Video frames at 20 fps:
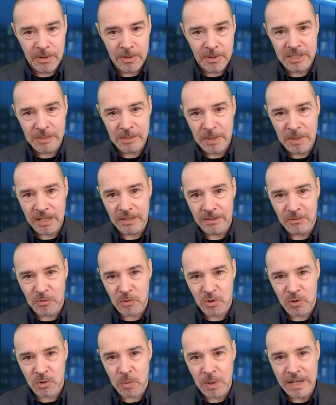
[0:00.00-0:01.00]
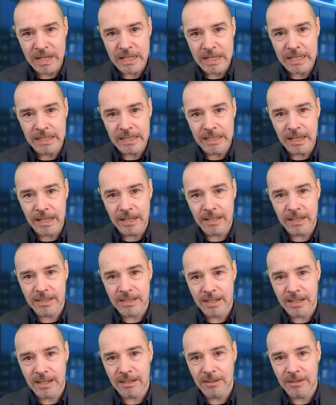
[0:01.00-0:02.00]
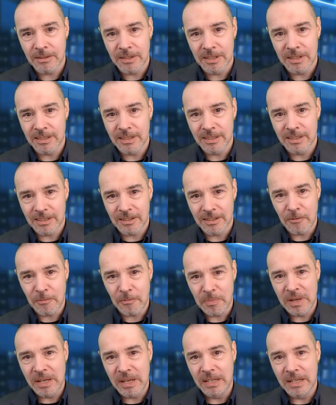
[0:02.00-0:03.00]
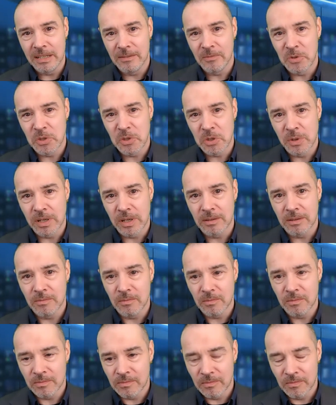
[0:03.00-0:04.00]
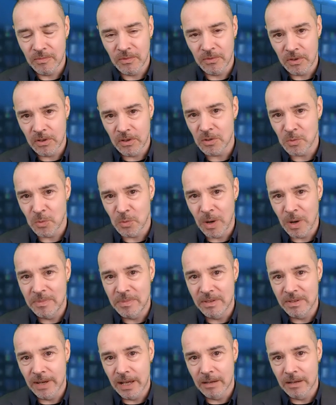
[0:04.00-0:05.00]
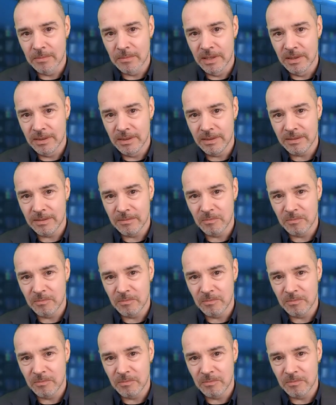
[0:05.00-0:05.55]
it's about 20 years now that I've been doing first web development,